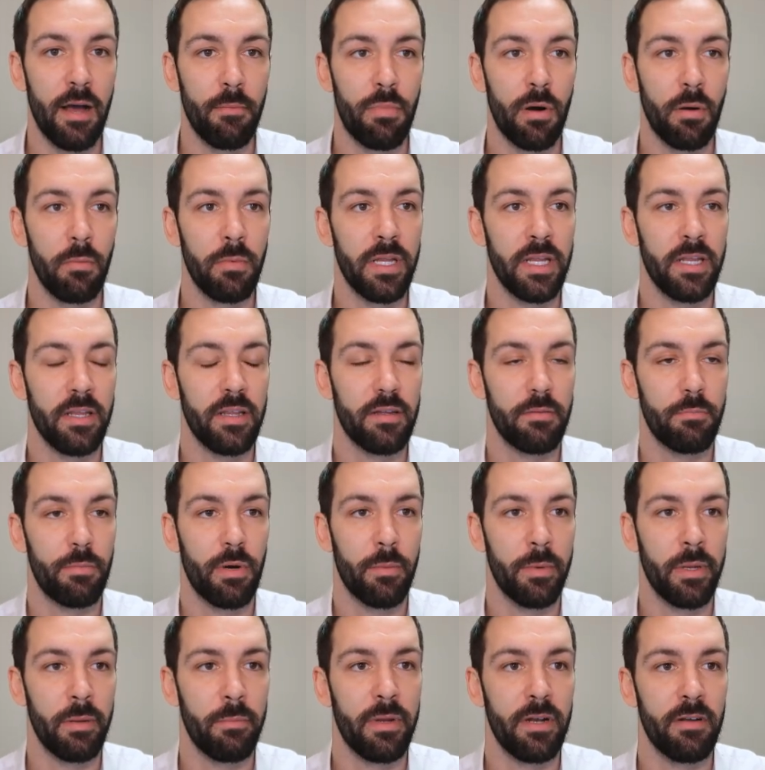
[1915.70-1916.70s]
Probably
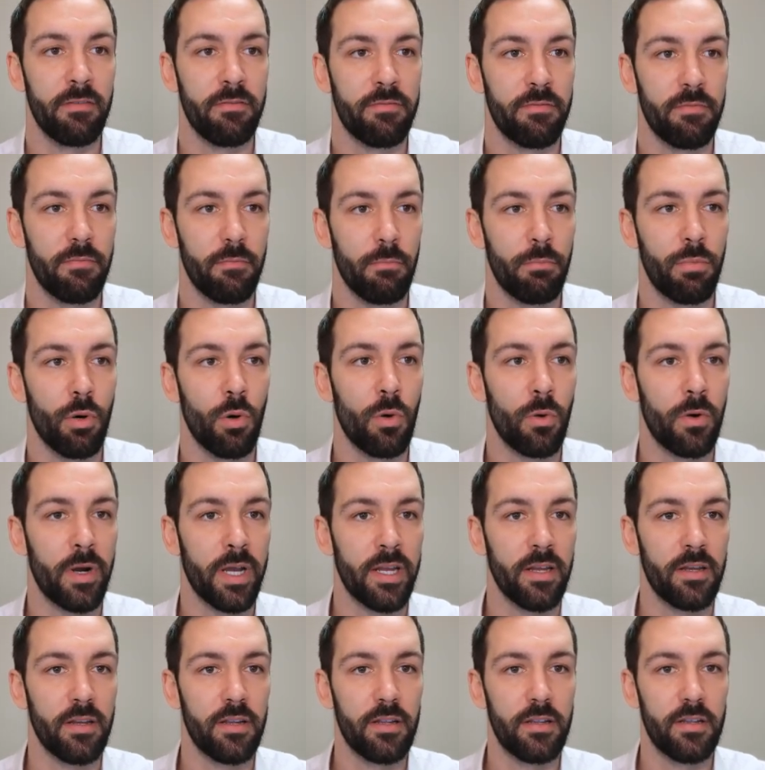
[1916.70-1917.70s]
a bit of
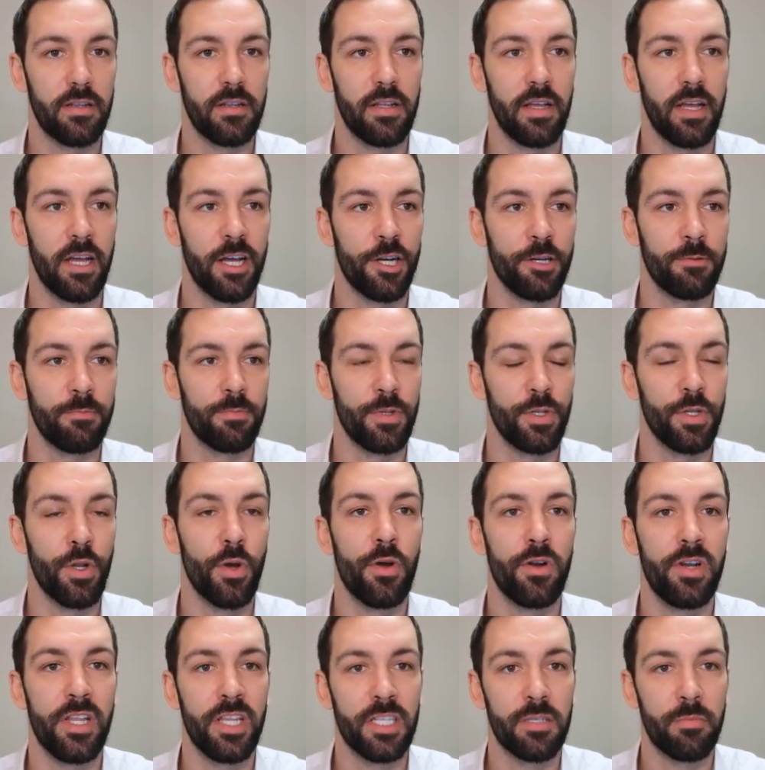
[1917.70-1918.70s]
boring,
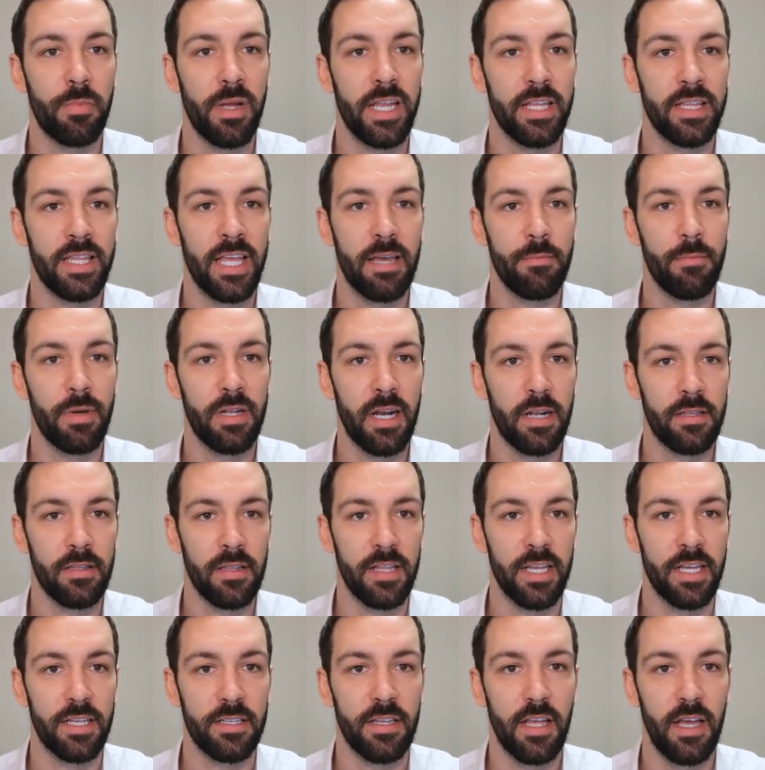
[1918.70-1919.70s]
nerdy speak there, but
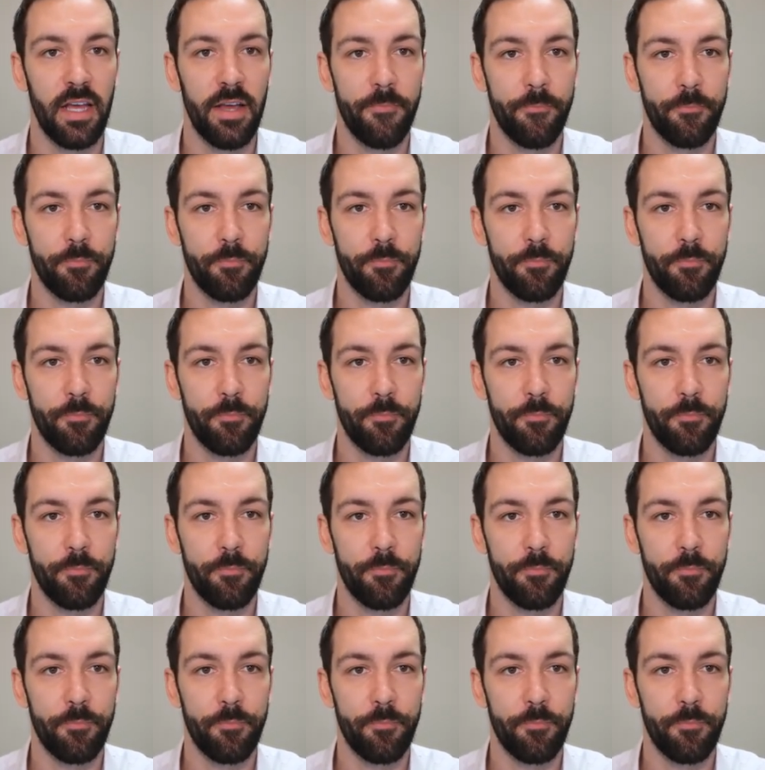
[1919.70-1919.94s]
nonetheless.